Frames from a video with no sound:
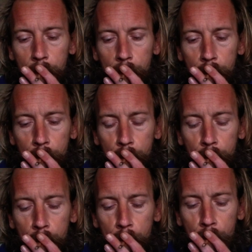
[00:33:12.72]

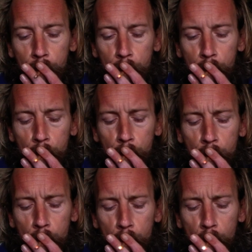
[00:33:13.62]

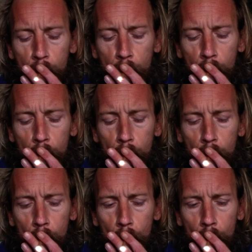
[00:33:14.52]

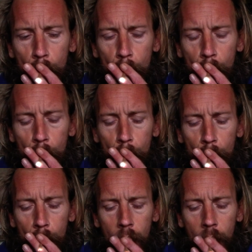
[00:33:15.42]
No one is speaking in this clip.